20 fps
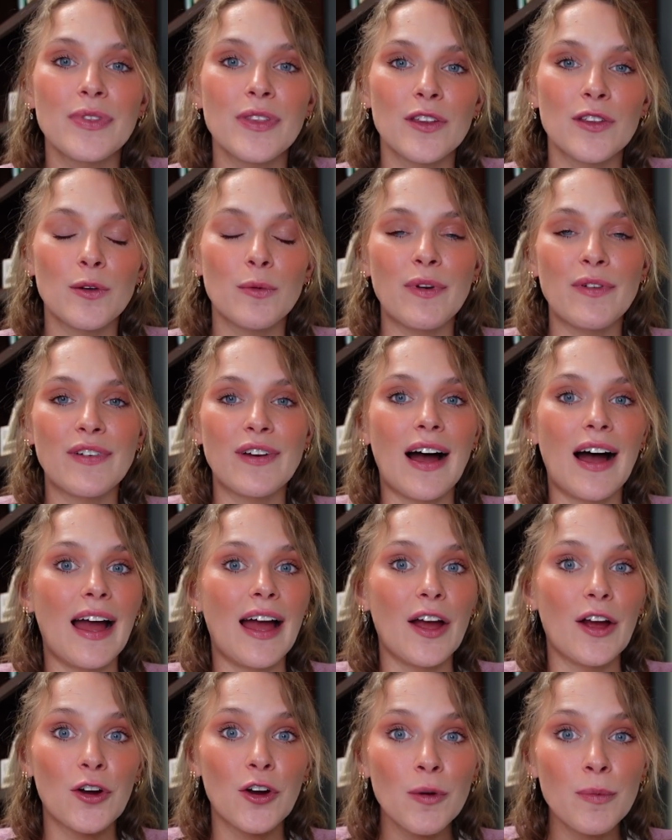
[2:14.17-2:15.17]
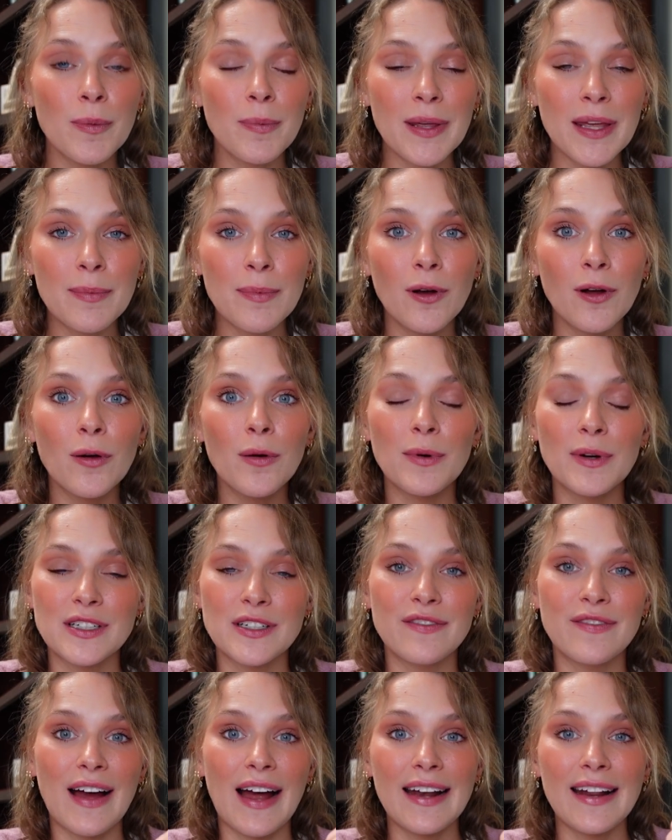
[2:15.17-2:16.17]
So we've got a group of people, we're
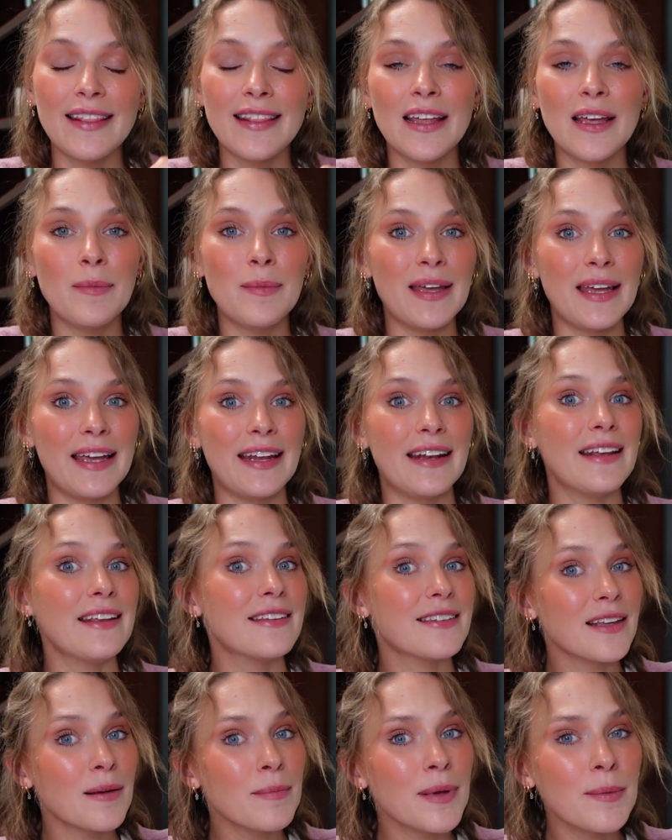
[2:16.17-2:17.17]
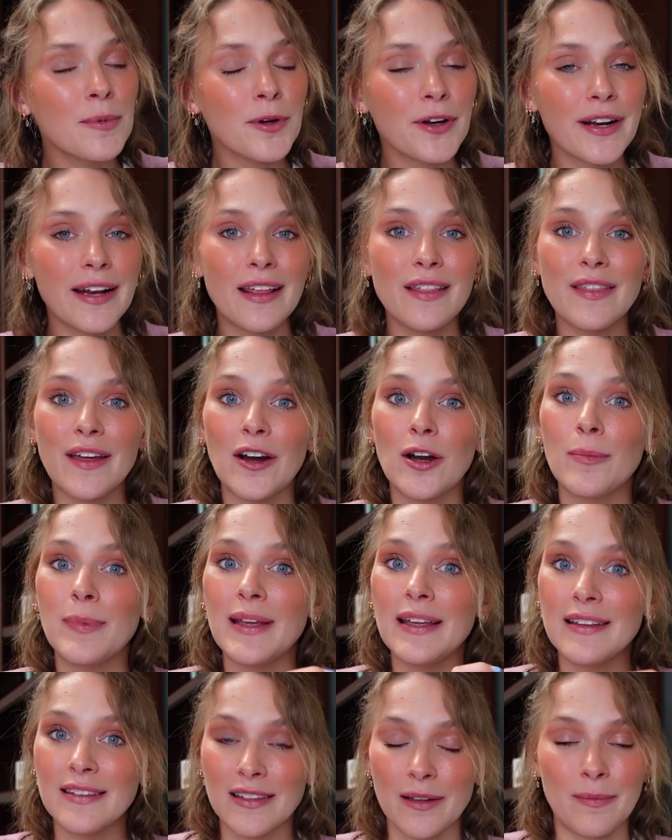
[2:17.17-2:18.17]
dividing them in, some people are getting
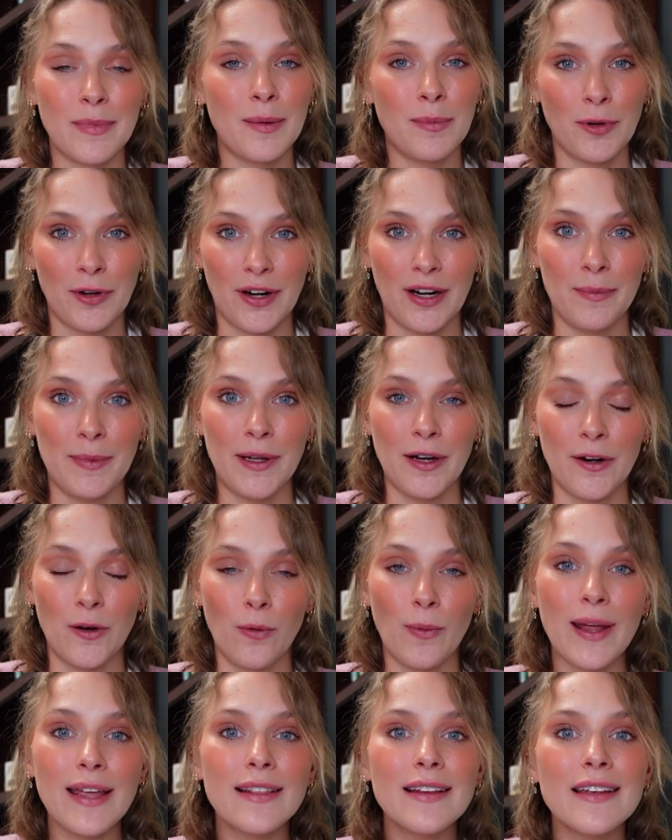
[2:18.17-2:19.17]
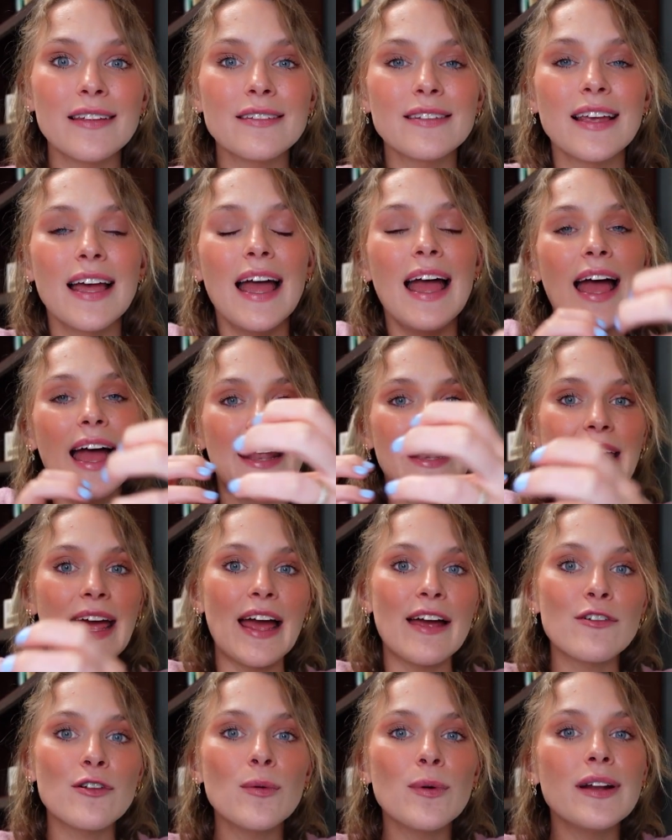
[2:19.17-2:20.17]
therapy, some people are going to be on a wait list, and
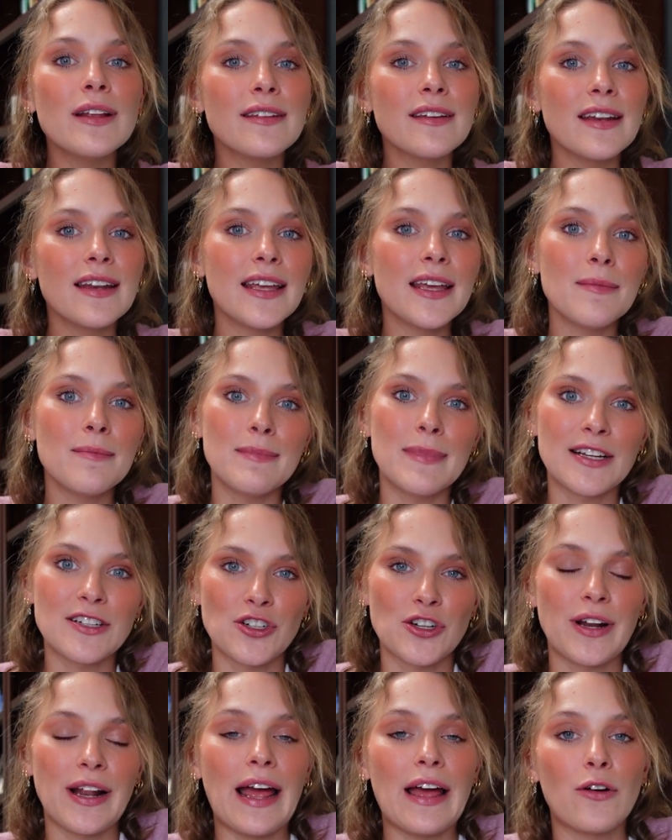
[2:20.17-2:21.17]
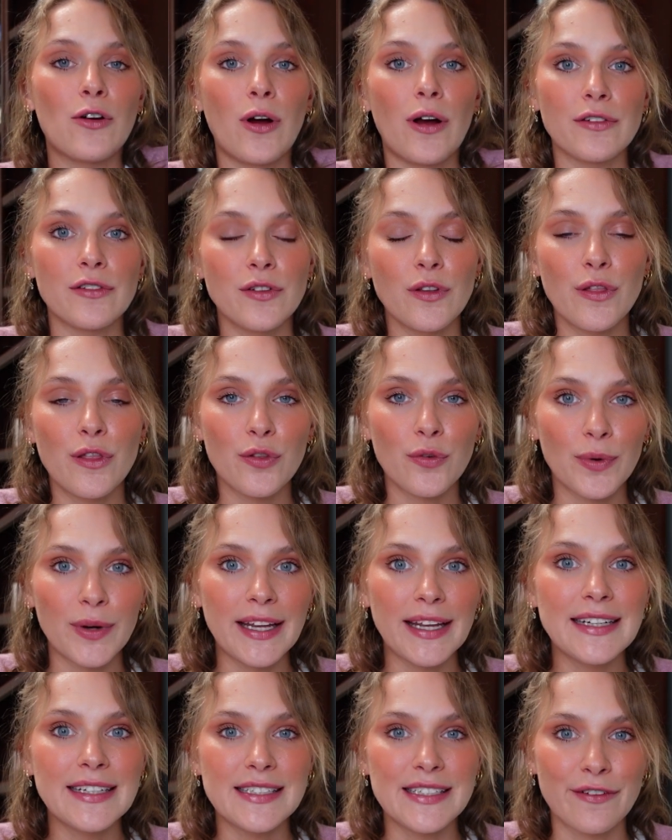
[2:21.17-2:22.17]
everyone is going to get measured across
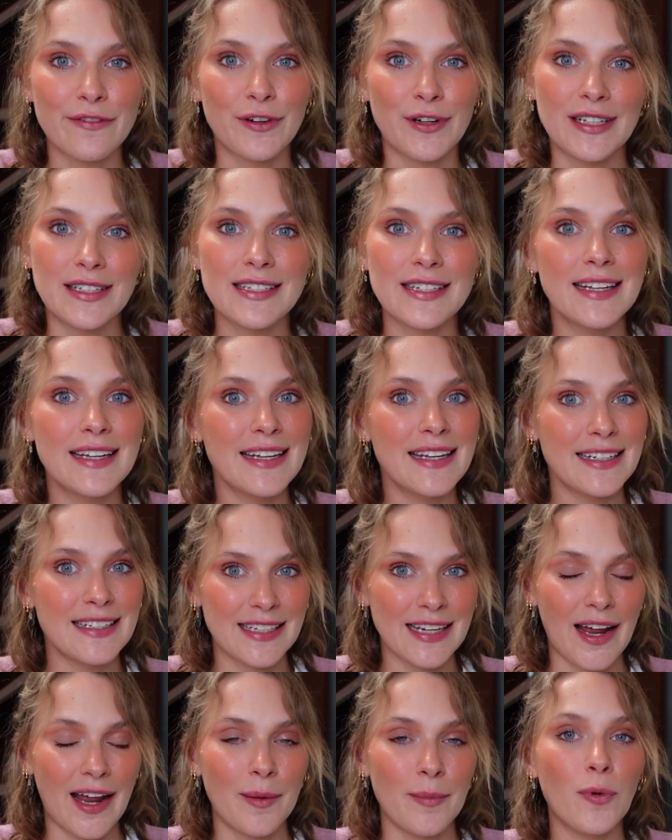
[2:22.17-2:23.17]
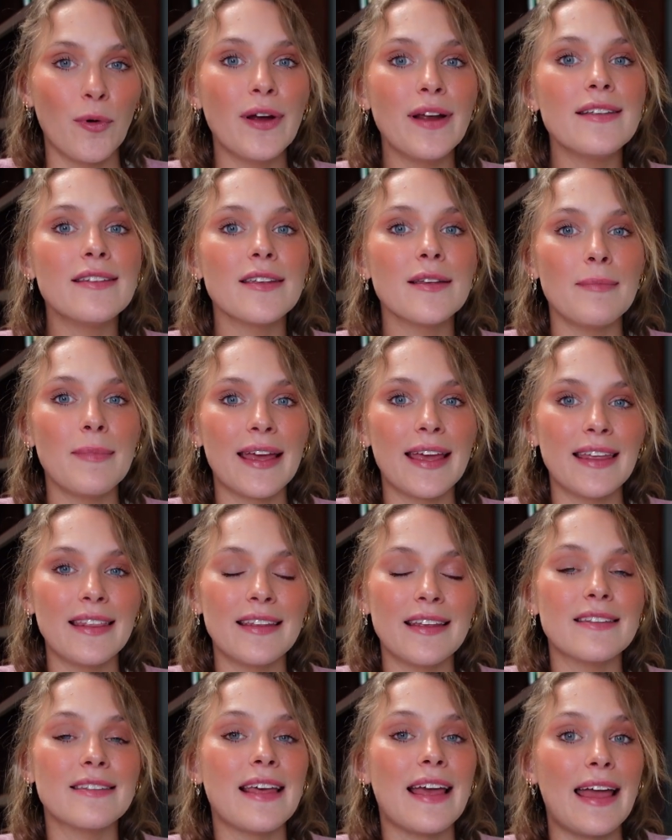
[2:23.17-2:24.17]
3 different time points, making
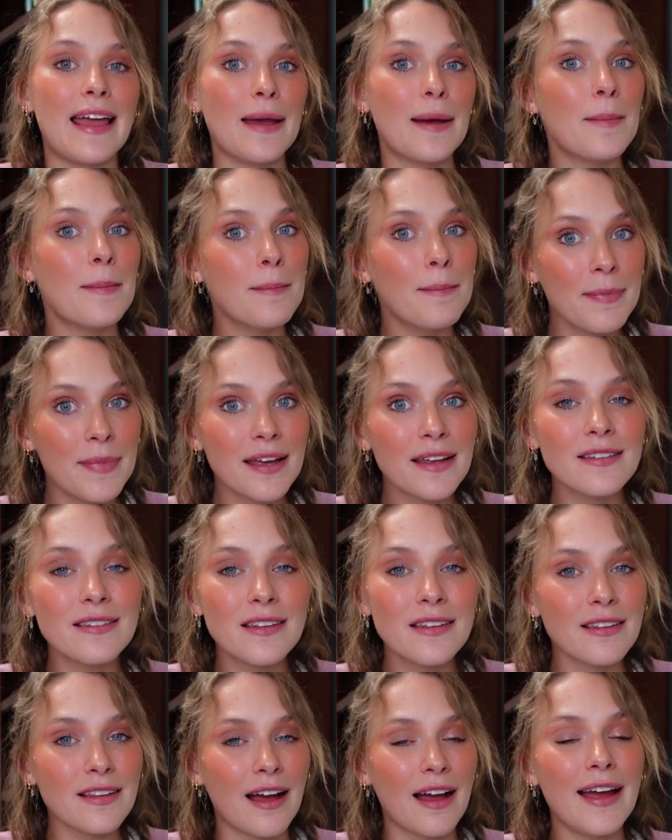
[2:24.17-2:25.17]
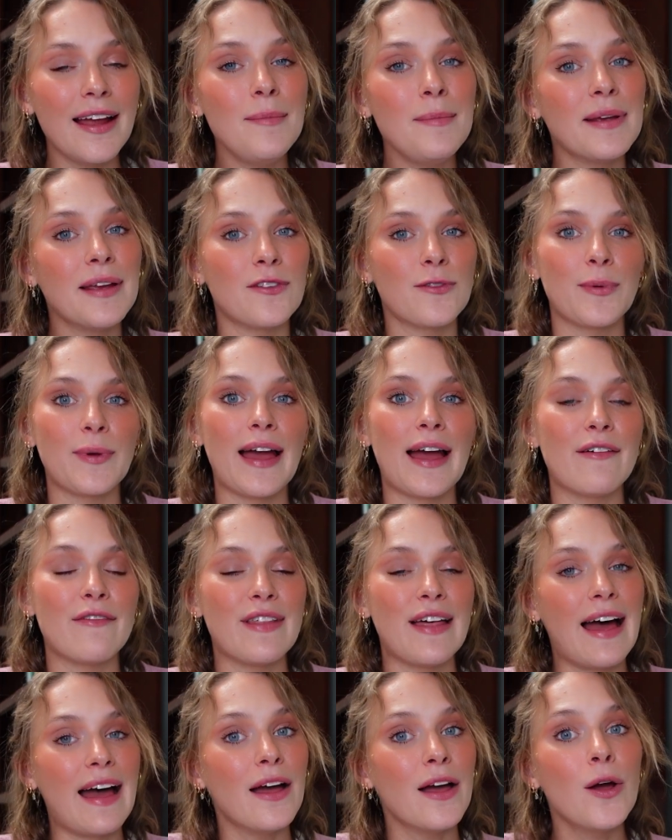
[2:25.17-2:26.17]
this a mixed design because we have
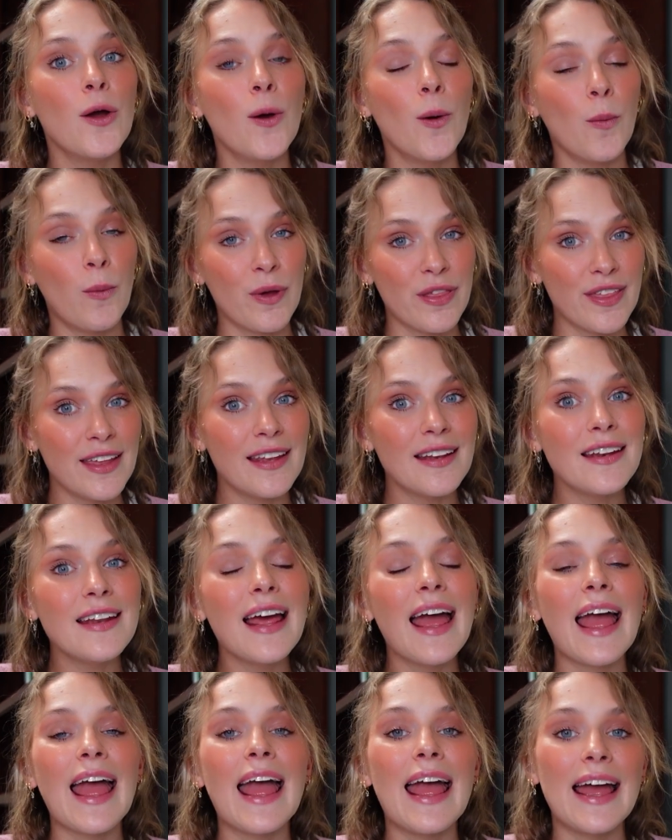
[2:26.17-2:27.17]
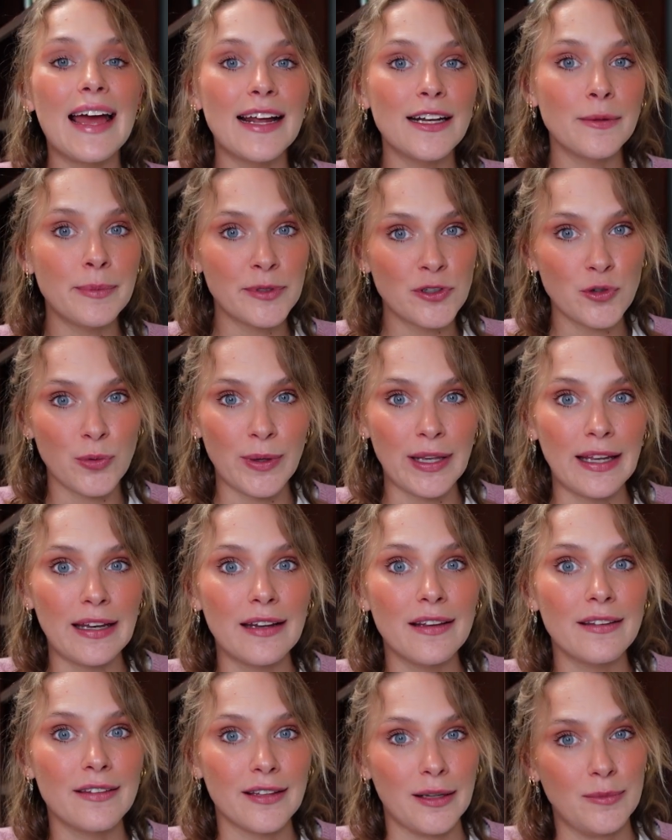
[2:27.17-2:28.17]
that within and
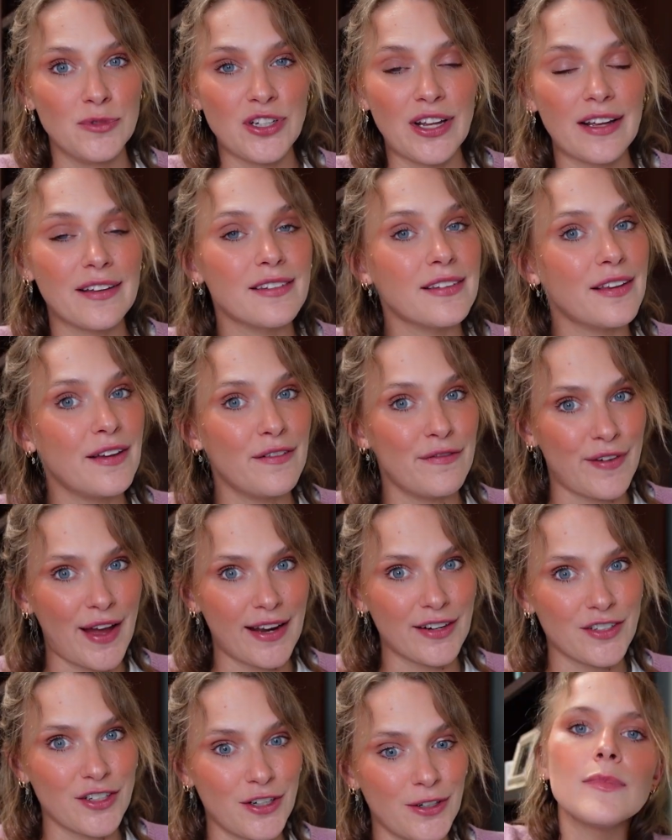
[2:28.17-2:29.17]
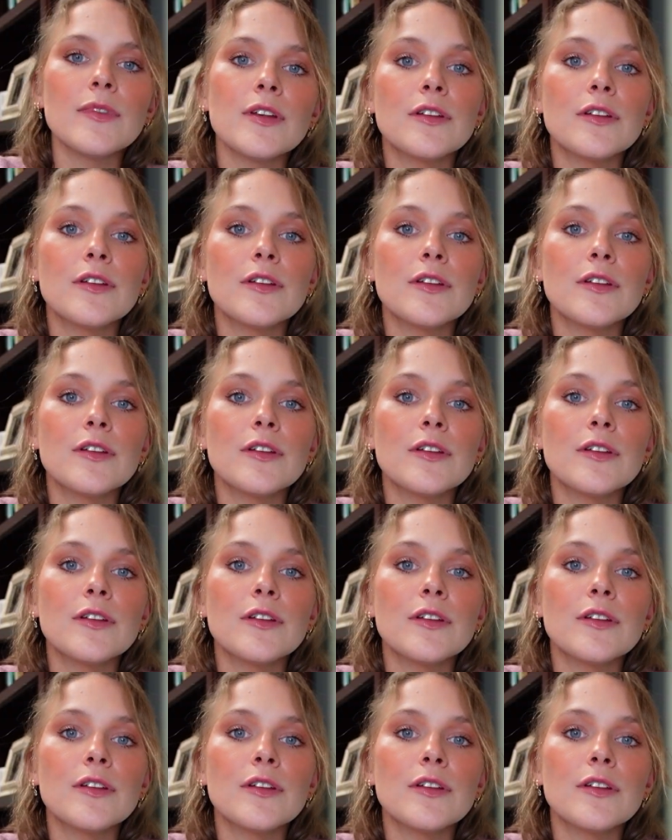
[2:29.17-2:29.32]
between subjects factor.